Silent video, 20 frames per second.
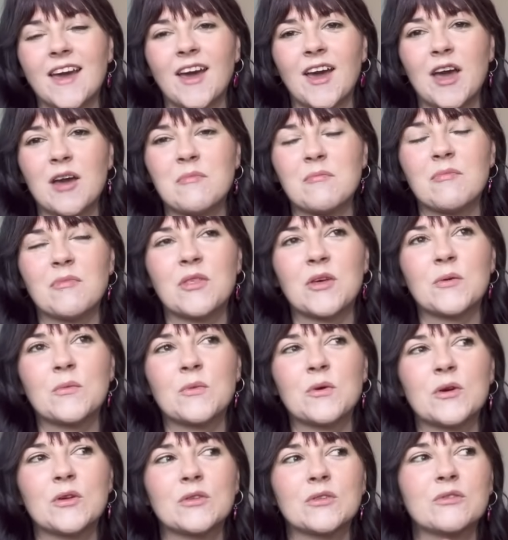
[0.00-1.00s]
that
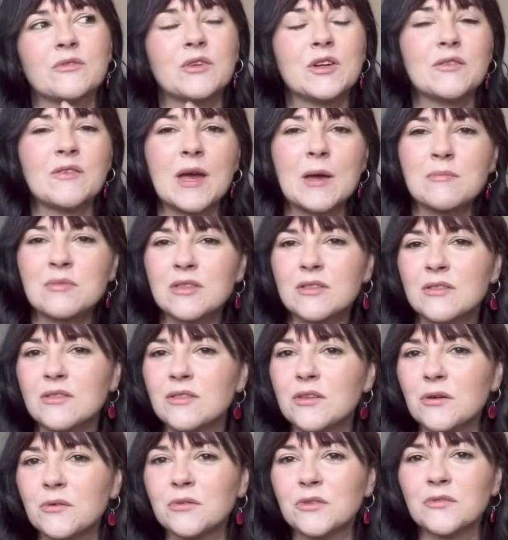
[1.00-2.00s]
was full of Epsom
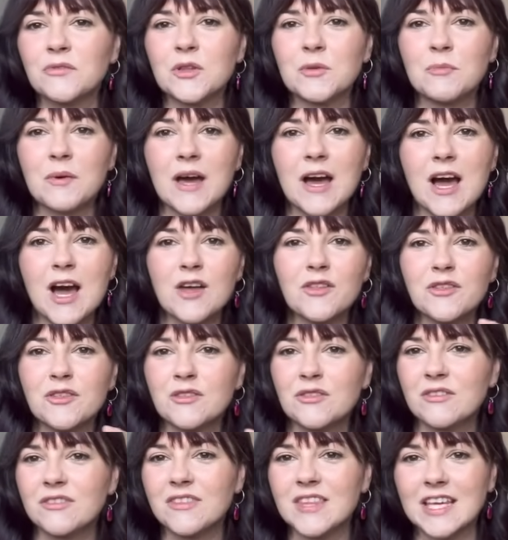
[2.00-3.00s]
salts for the bath
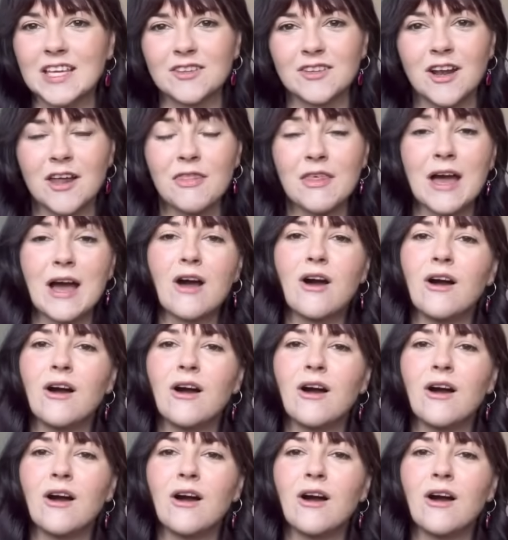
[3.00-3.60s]
and things like that.